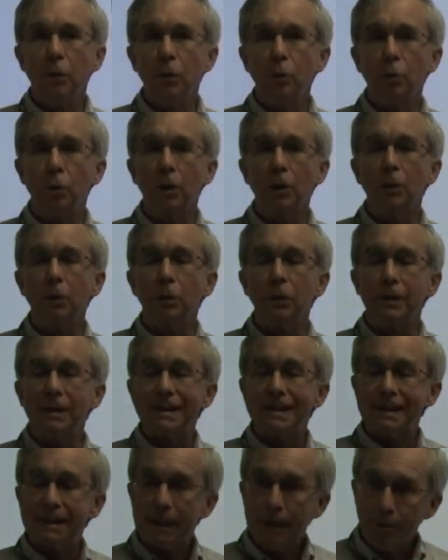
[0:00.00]
work with
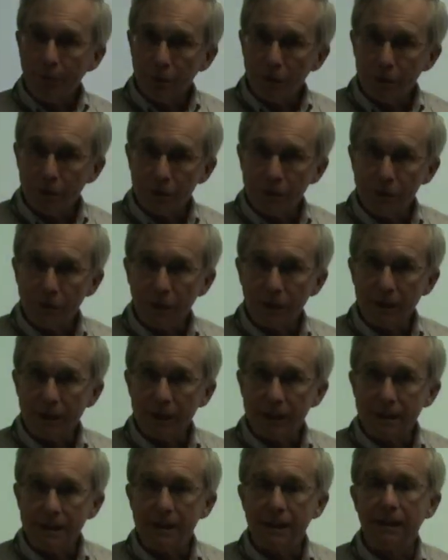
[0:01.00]
simpler
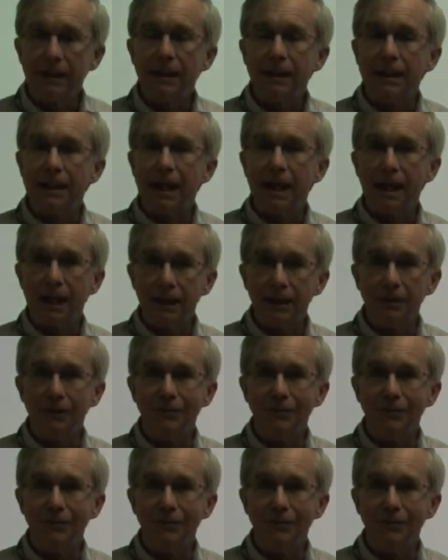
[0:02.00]
circuits, and then add the